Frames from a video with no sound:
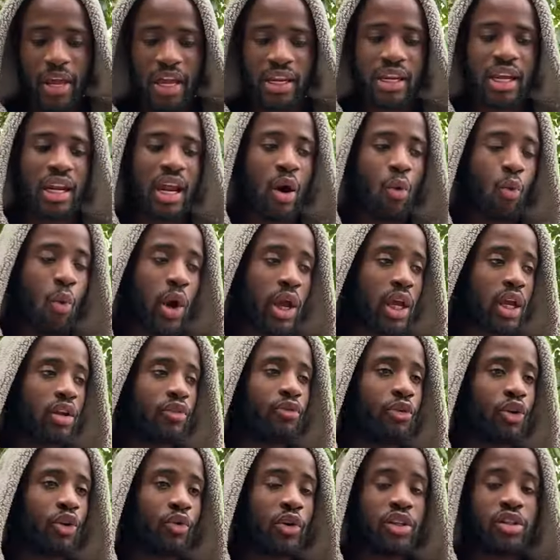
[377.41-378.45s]
And then I
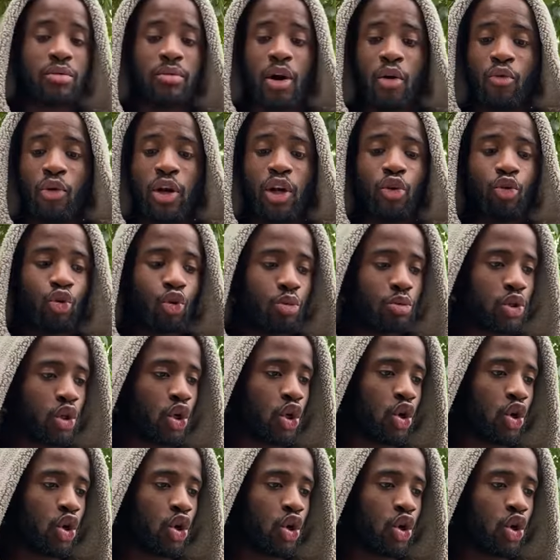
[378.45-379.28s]
waited for the rest of my running group.